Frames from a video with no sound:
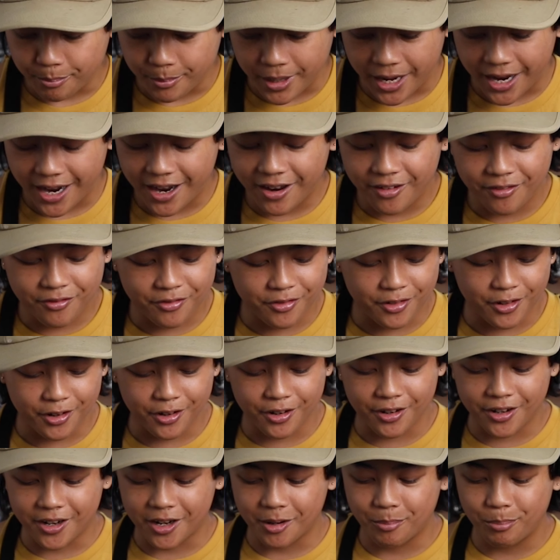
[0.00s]
mat
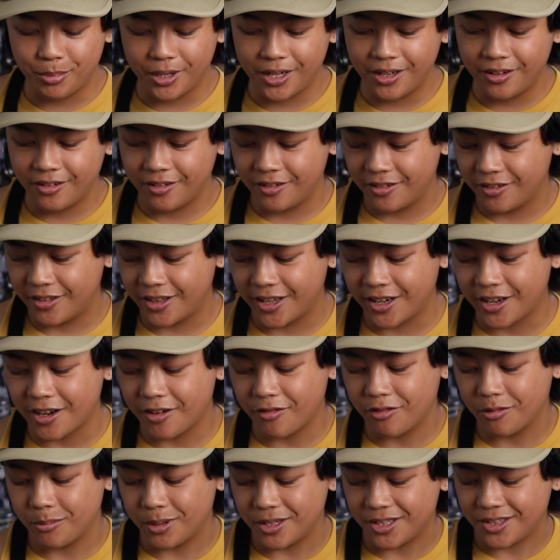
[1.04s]
for cupping that I
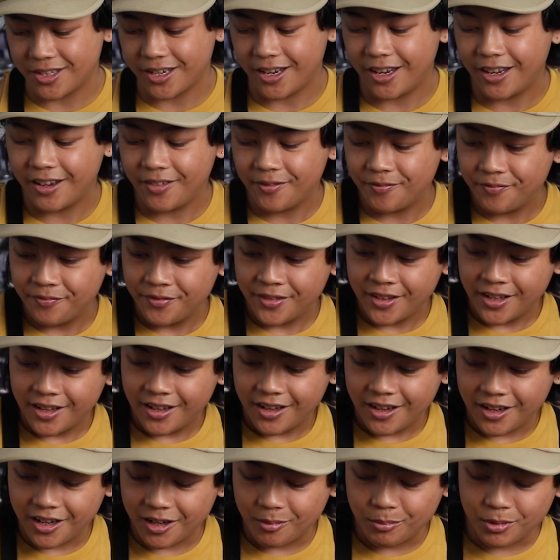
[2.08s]
got from Hesea.
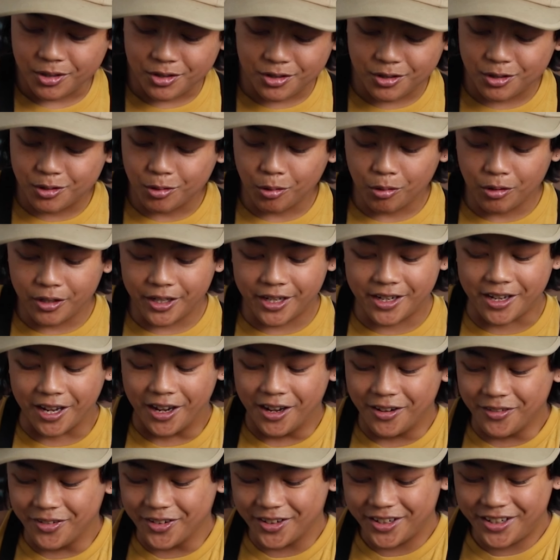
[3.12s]
It's totally
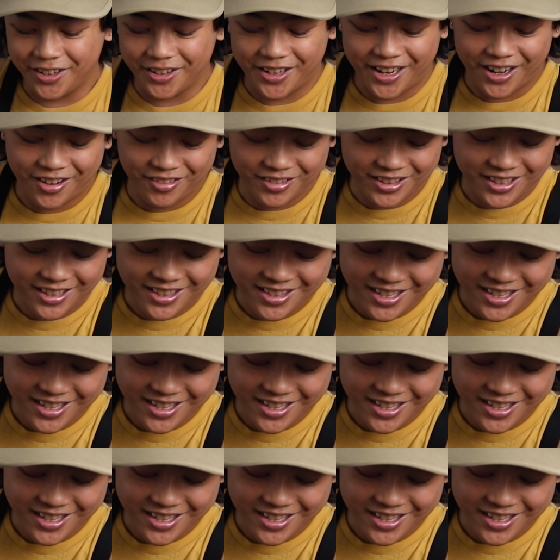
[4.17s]
covered. You can't really